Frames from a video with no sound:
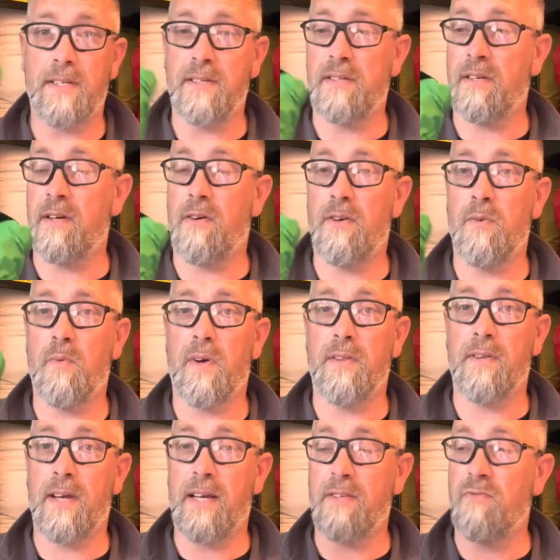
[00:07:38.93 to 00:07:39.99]
is the only one
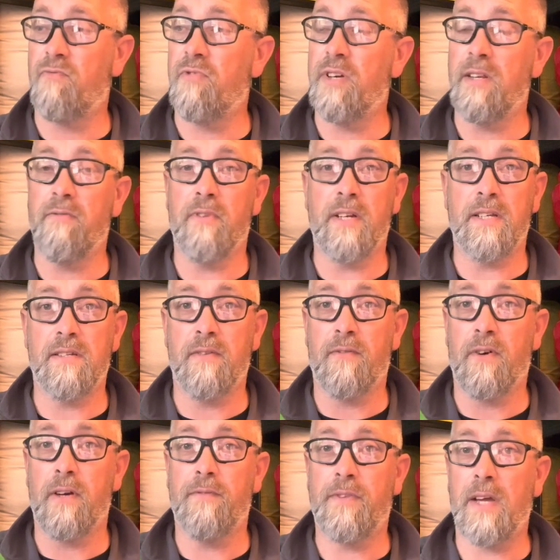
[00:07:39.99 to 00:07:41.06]
that has really
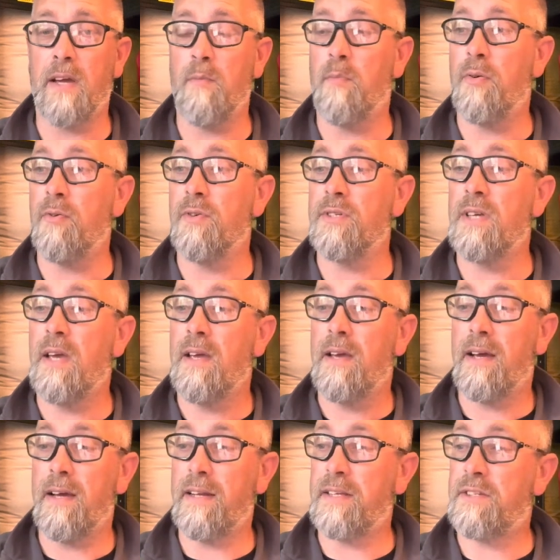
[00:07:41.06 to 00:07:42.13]
survived downpours,
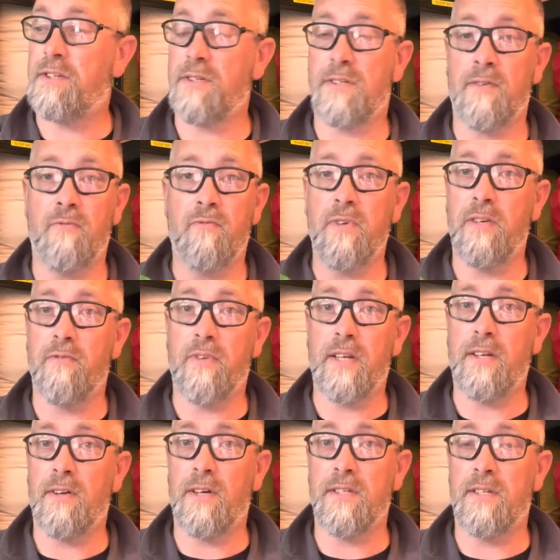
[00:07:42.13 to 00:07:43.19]
and it's just a really
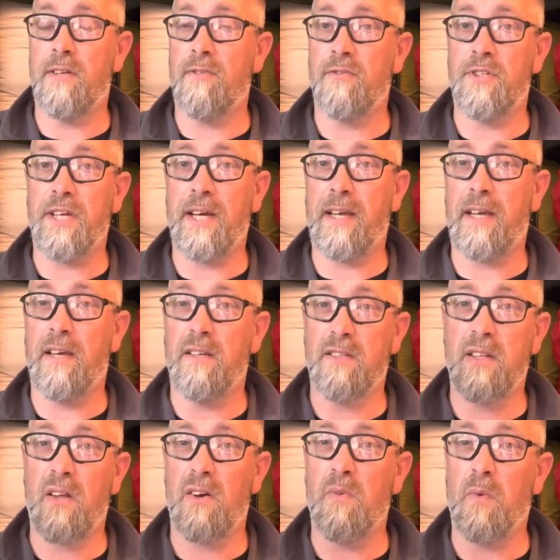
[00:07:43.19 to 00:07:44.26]
nice little jacket.
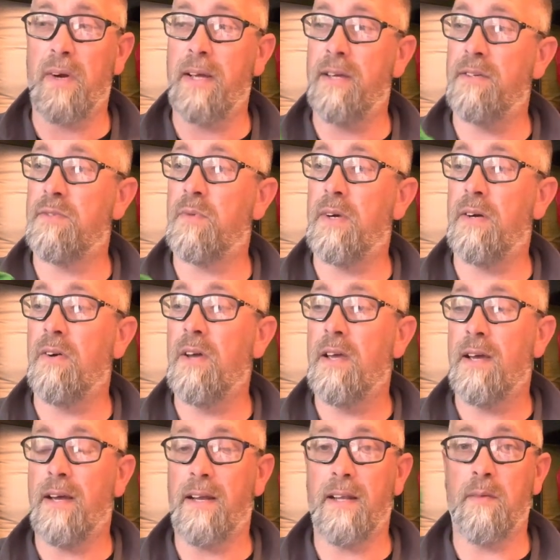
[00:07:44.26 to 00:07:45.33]
It's lightweight as well,
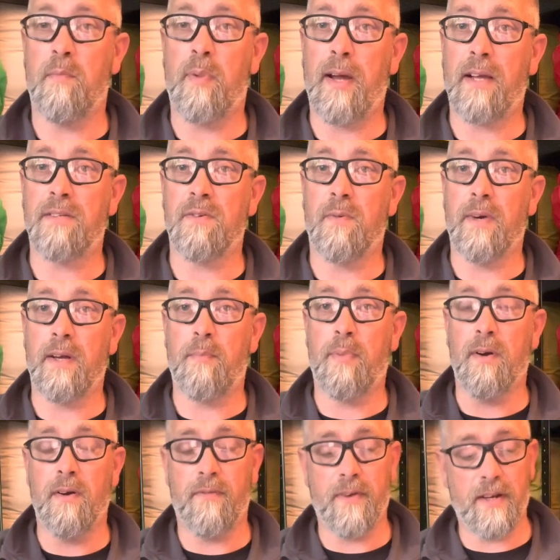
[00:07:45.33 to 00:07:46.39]
and it packs away
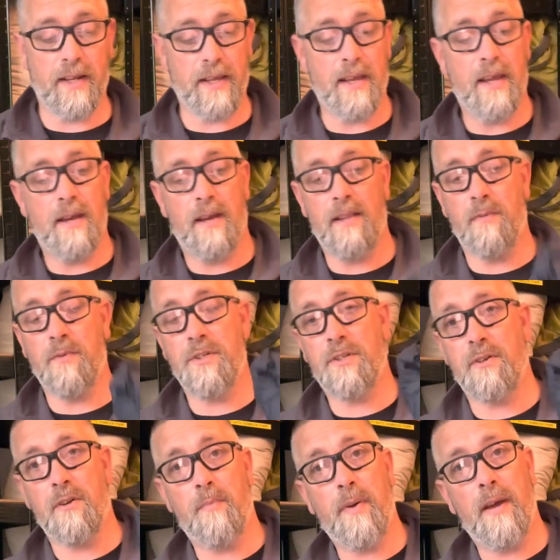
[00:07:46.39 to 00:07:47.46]
perfectly. And then we've
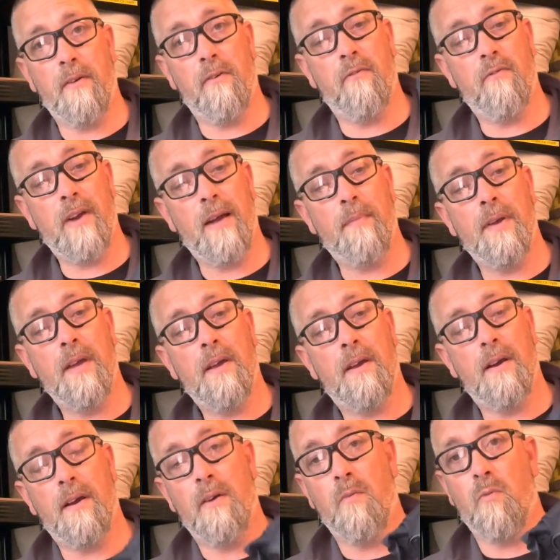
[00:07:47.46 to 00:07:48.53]
just got a pair of Rab
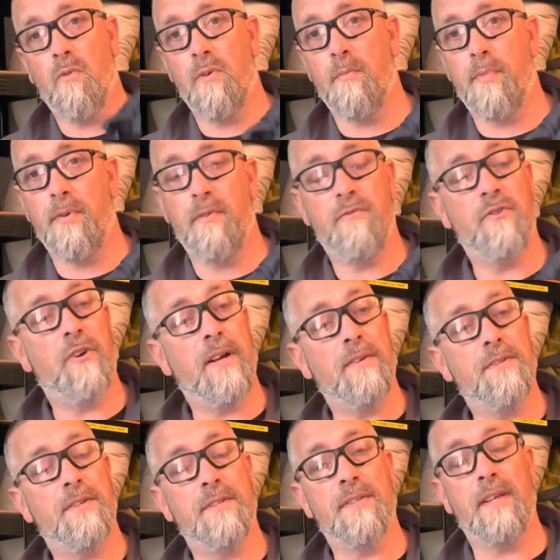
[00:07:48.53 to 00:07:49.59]
waterproof
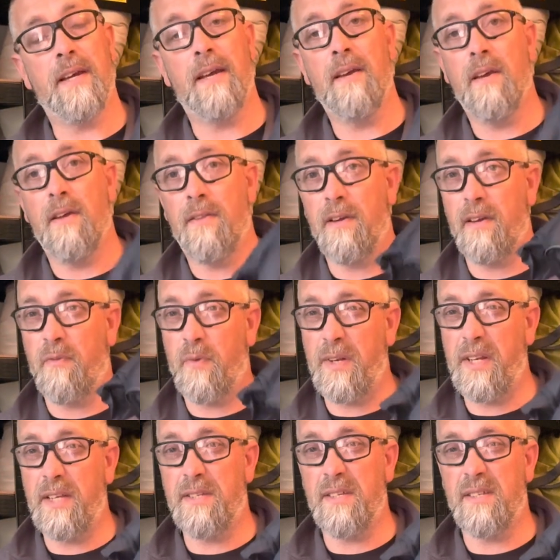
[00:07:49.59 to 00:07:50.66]
trousers there that if we
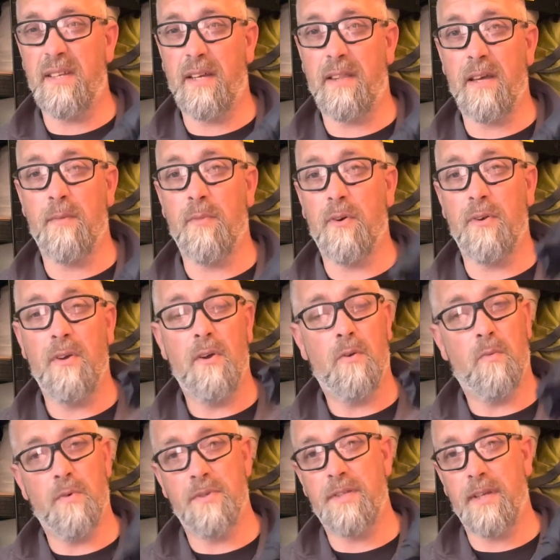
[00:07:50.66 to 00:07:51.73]
need to stick them on,
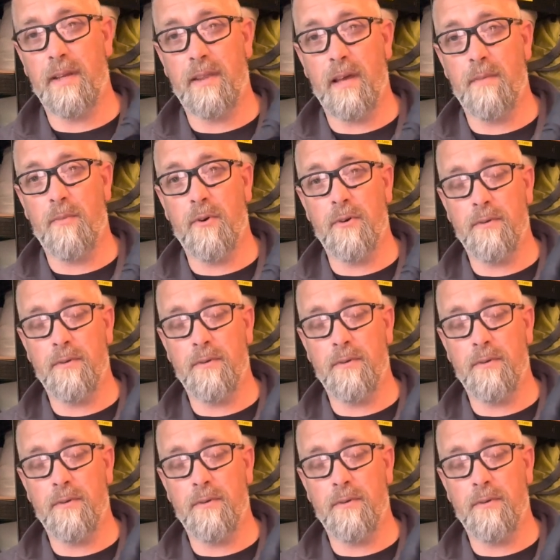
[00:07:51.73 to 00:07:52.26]
we'll stick them on.